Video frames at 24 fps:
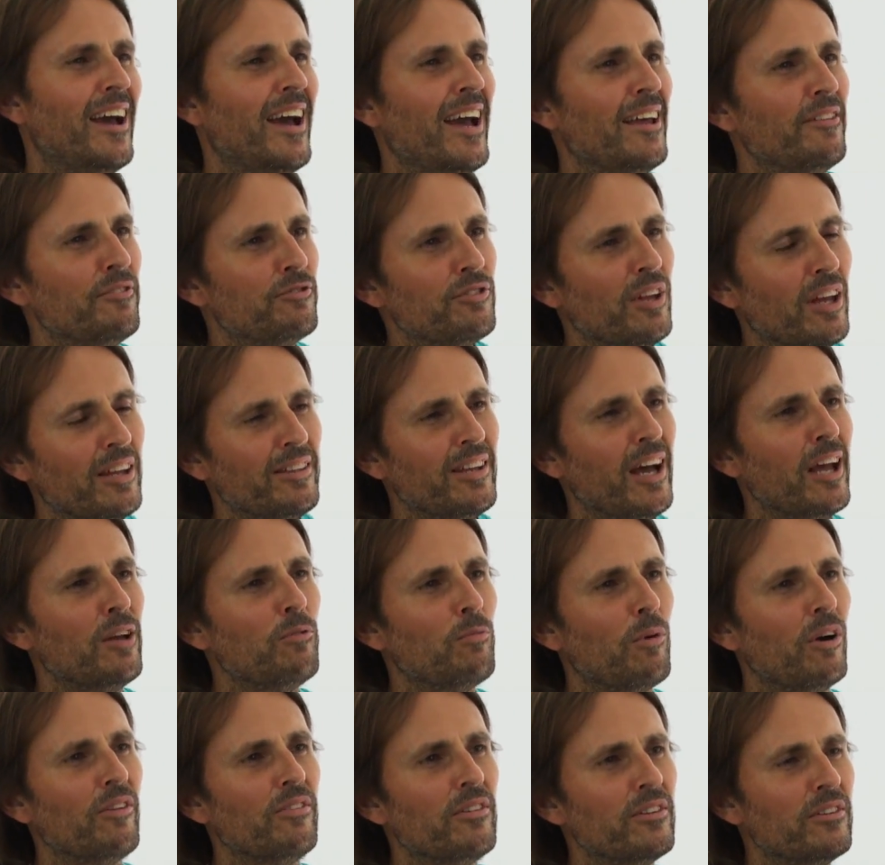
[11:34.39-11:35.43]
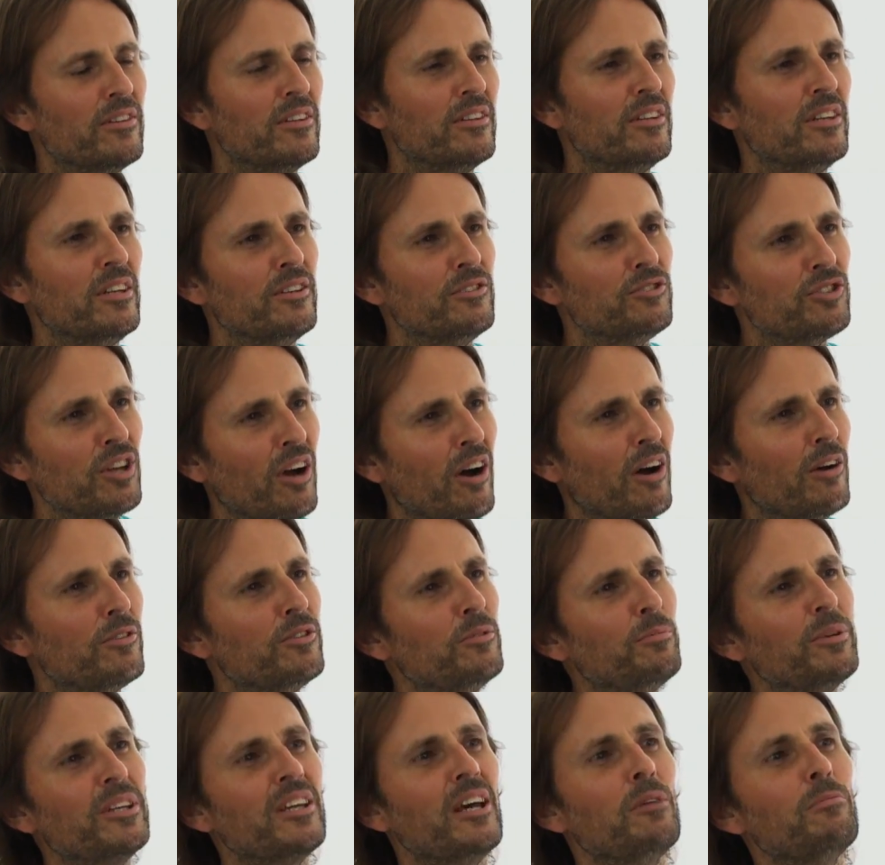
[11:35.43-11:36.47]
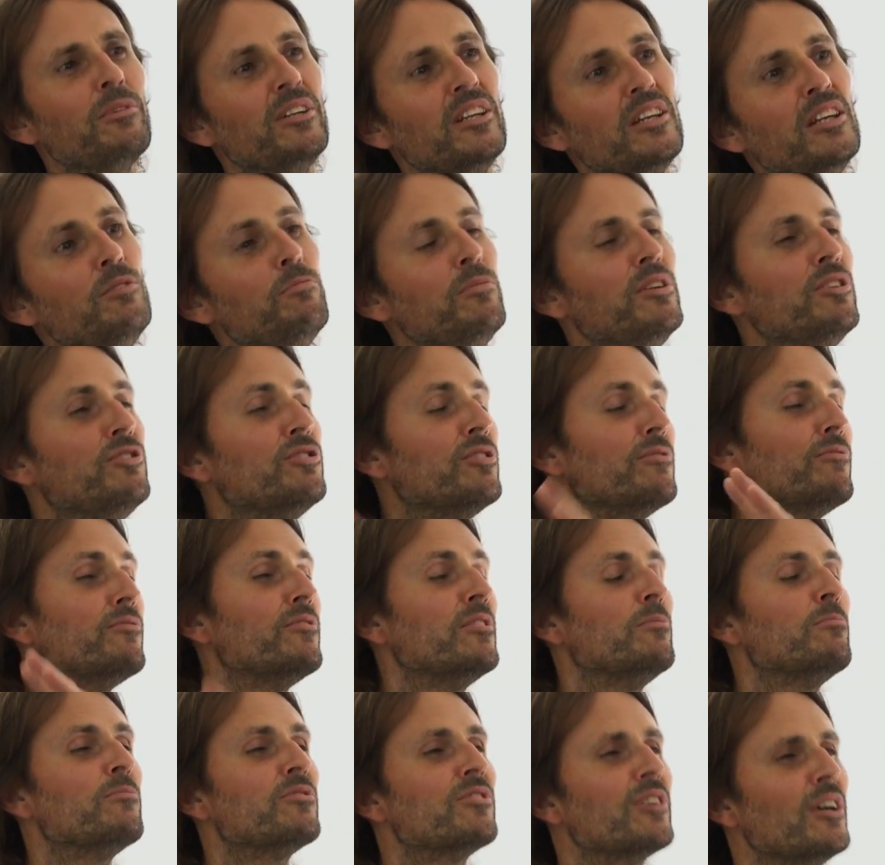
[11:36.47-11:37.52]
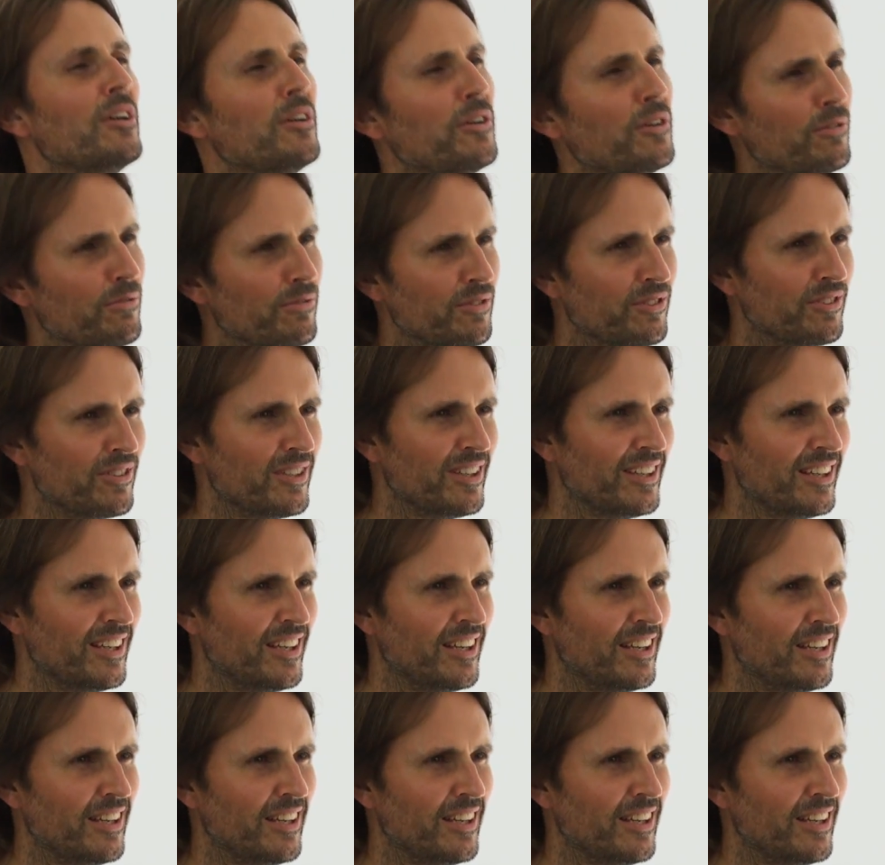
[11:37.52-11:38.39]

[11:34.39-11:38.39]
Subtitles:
and they want the child to become an image of themselves.